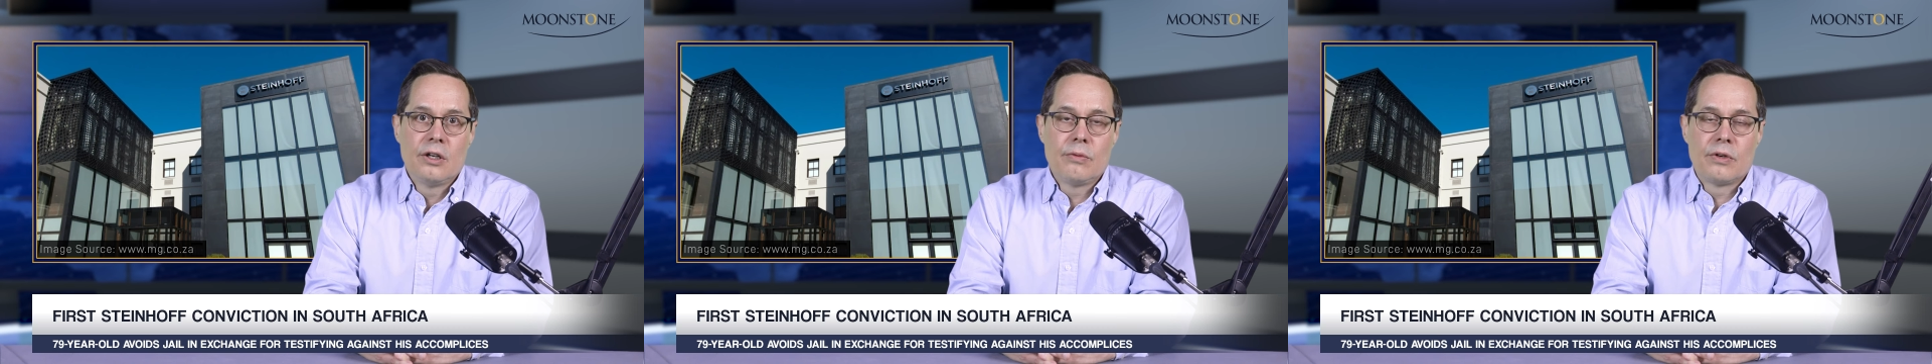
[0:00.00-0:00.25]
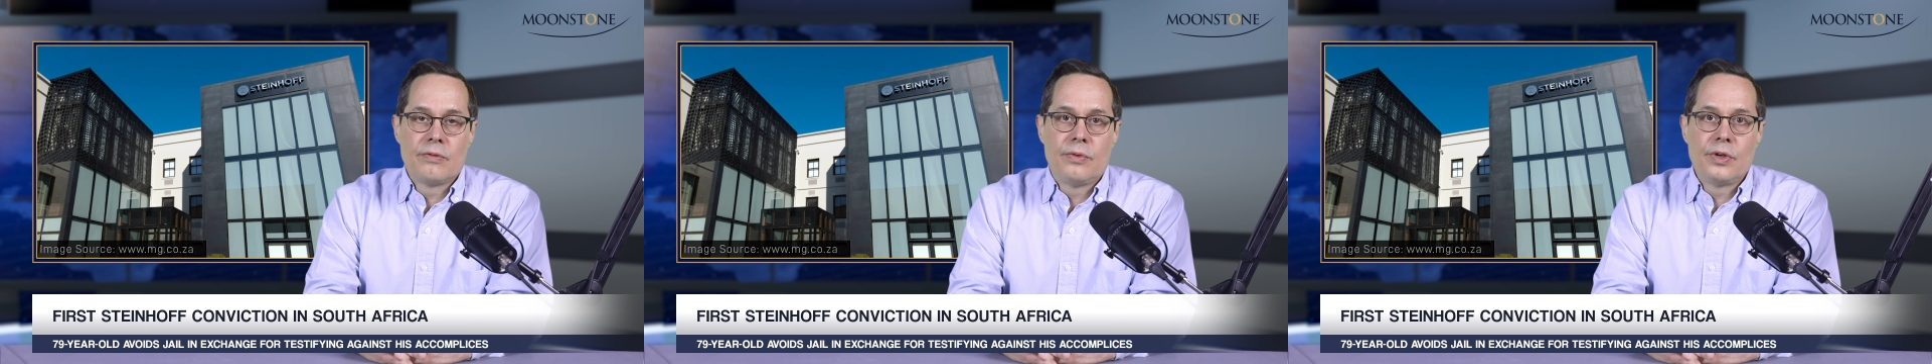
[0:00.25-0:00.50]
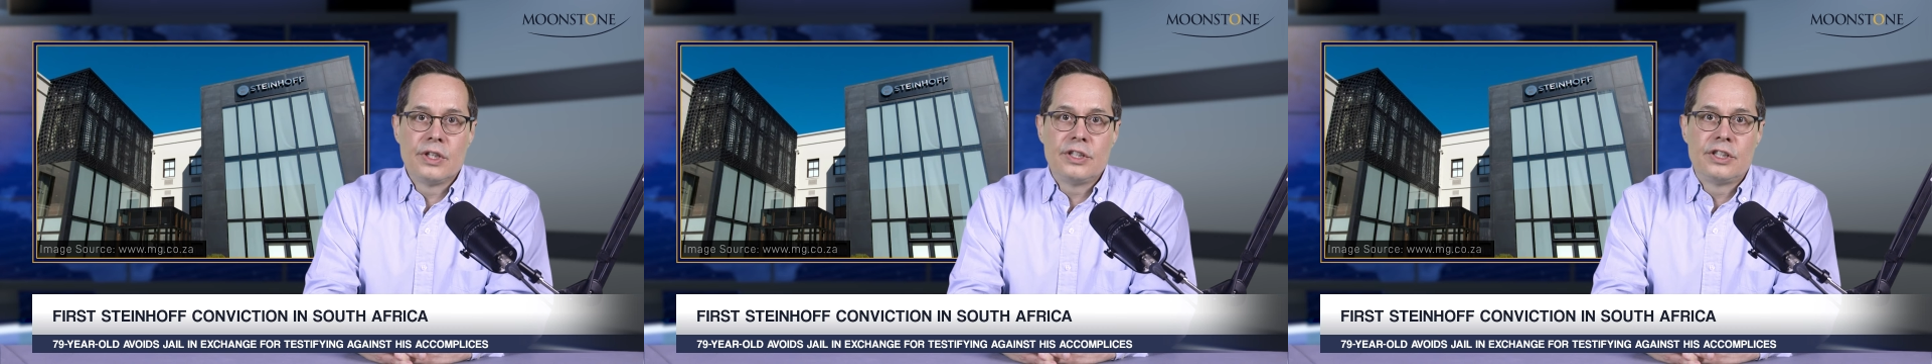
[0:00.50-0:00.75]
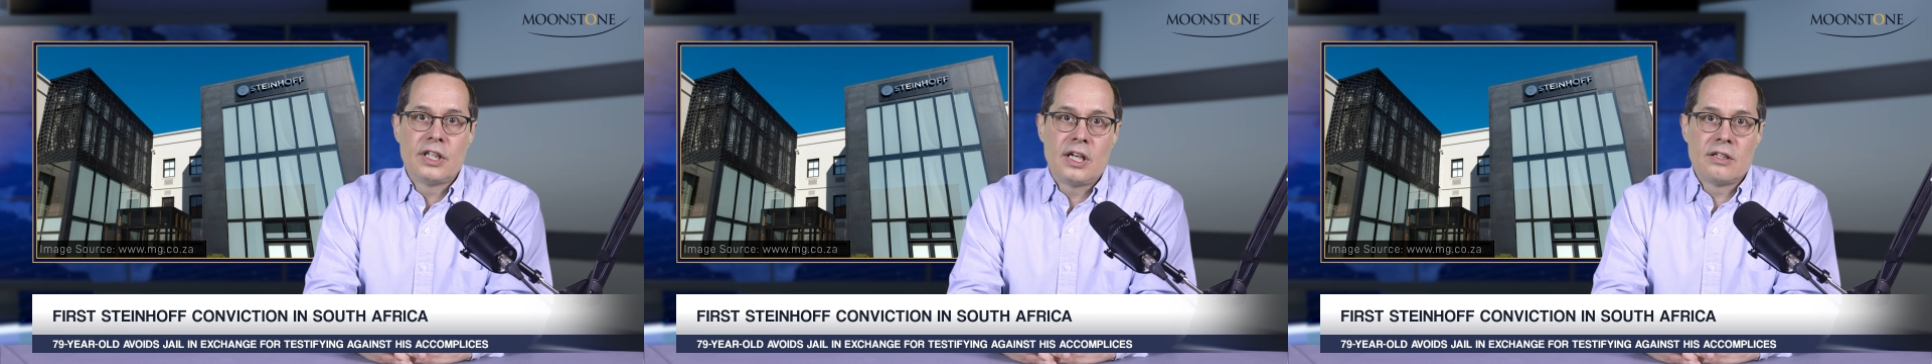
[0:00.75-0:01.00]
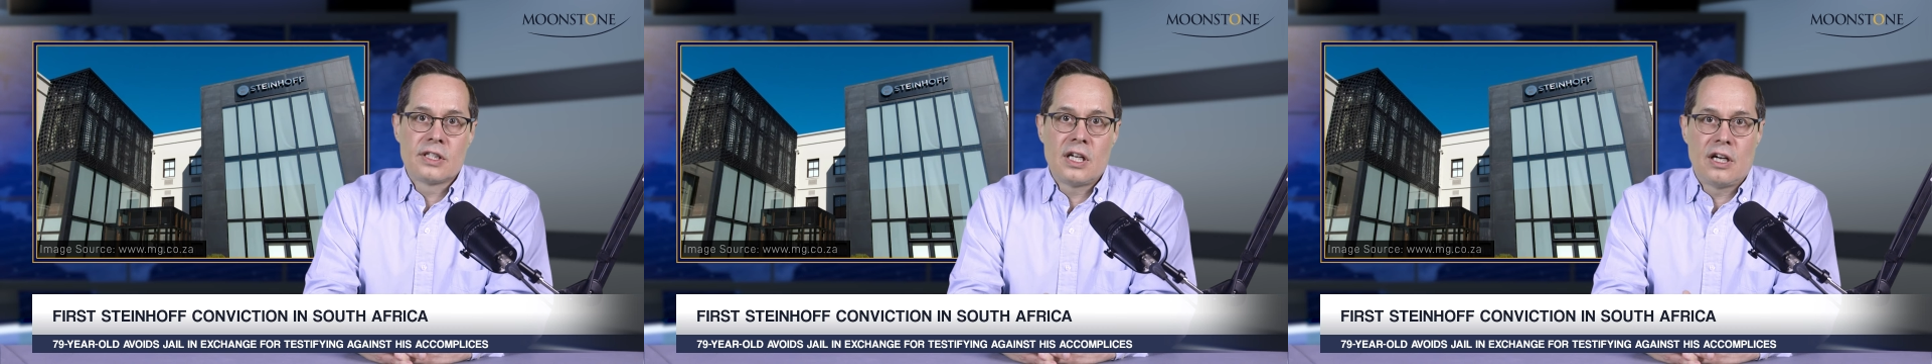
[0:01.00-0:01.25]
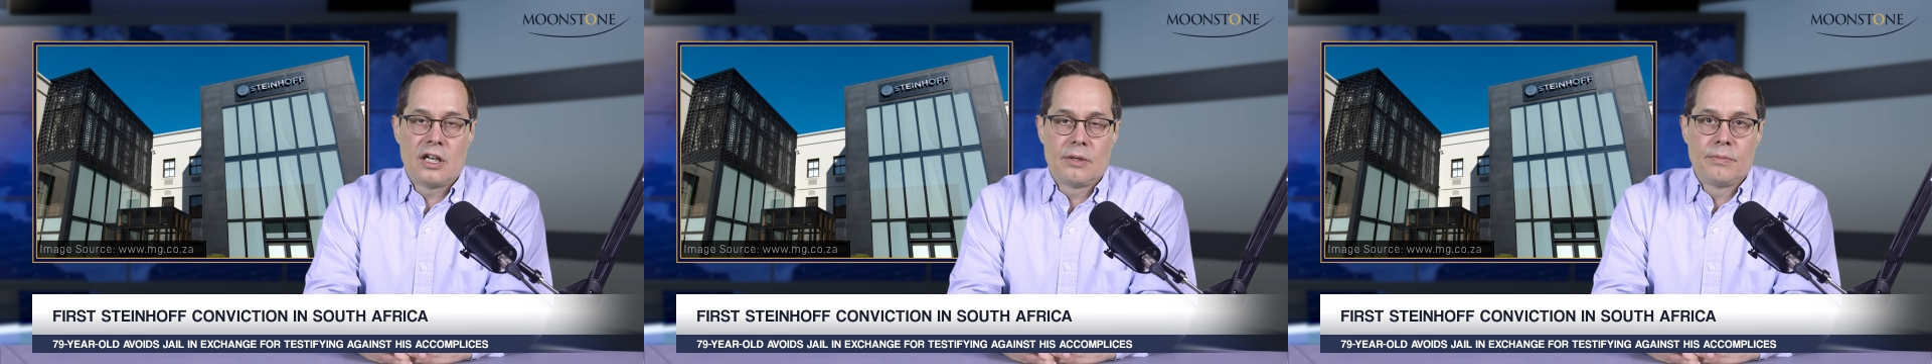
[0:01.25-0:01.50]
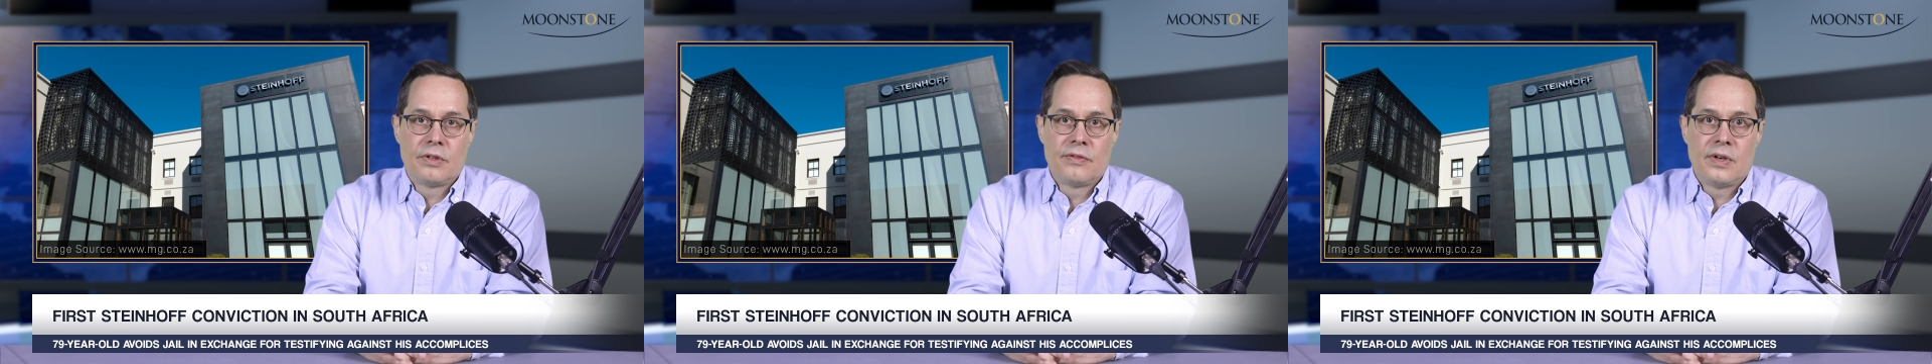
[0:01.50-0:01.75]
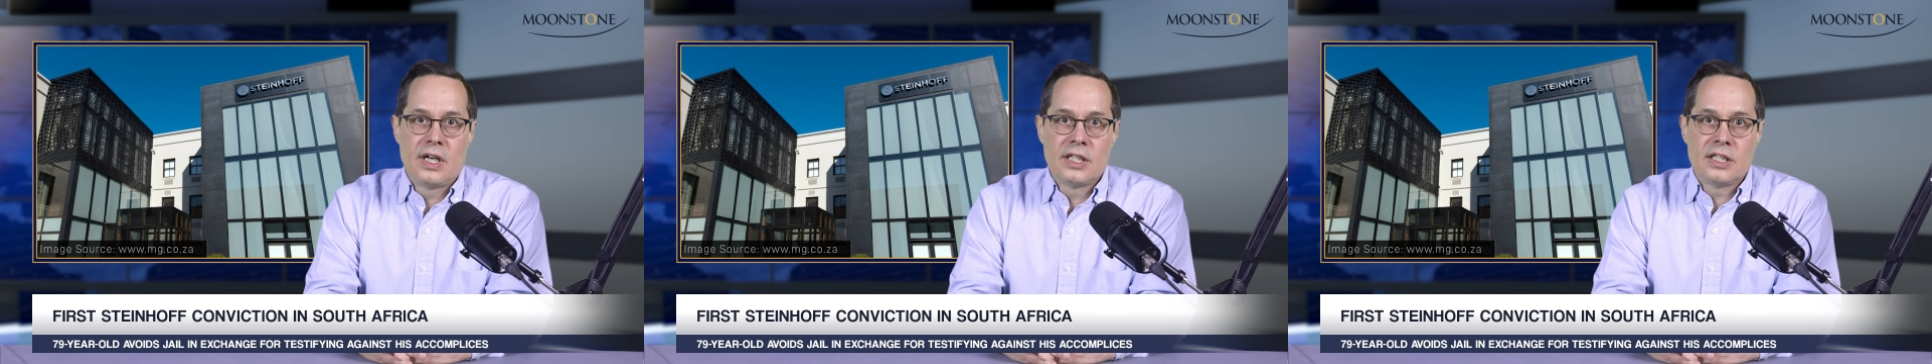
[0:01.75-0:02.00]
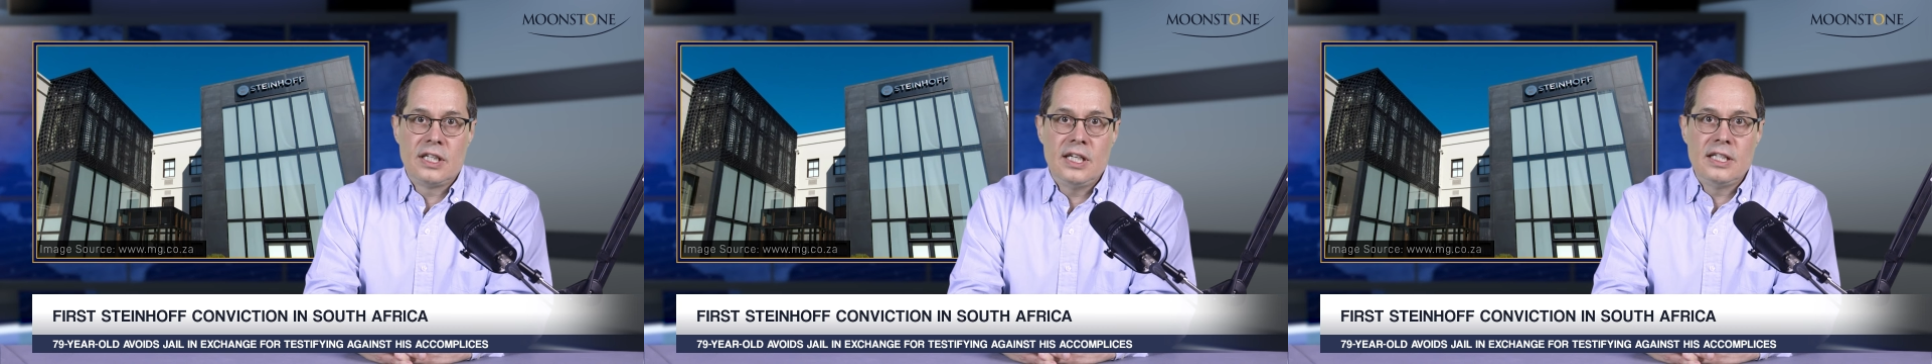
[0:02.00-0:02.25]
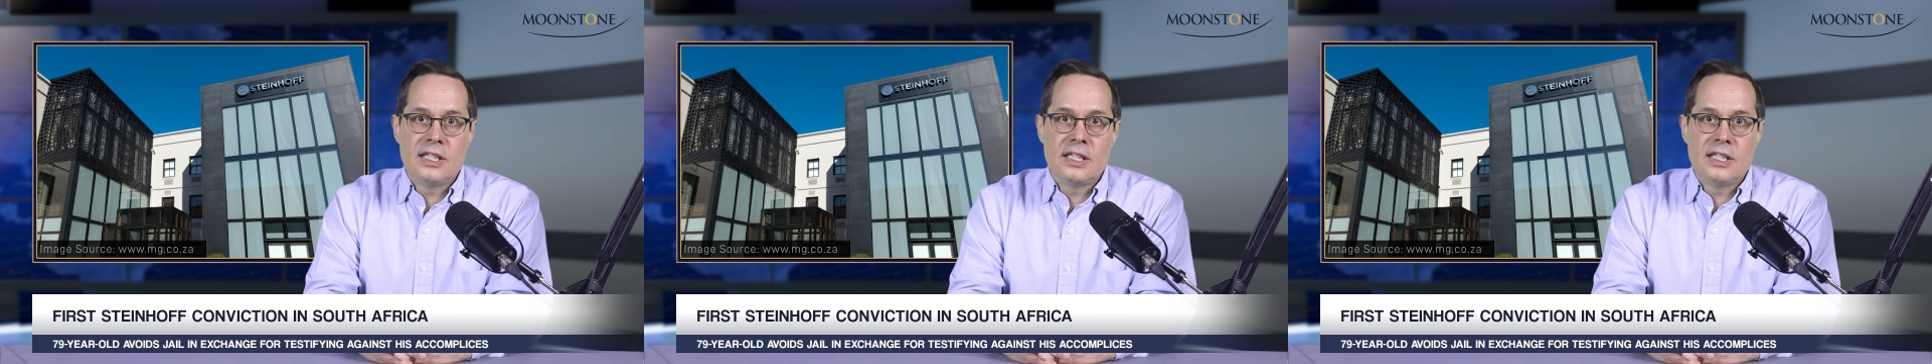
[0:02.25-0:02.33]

will avoid jail time provided he